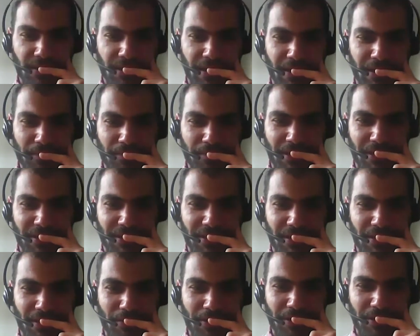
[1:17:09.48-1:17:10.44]
yeah, I
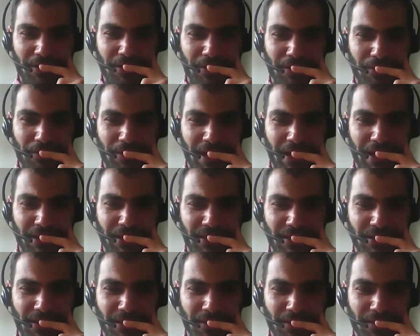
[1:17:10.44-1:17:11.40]
see you want to
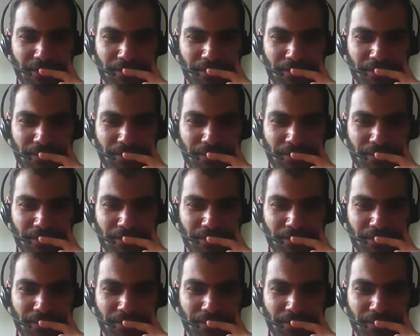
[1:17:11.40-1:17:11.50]
react.